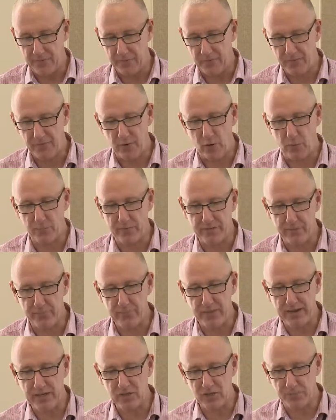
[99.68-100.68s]
forms a
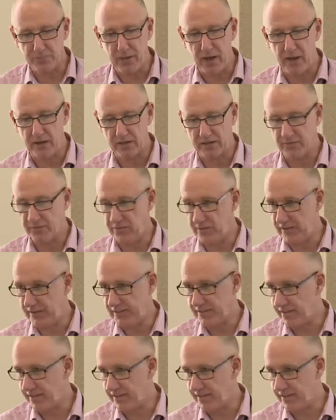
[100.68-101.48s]
major part of the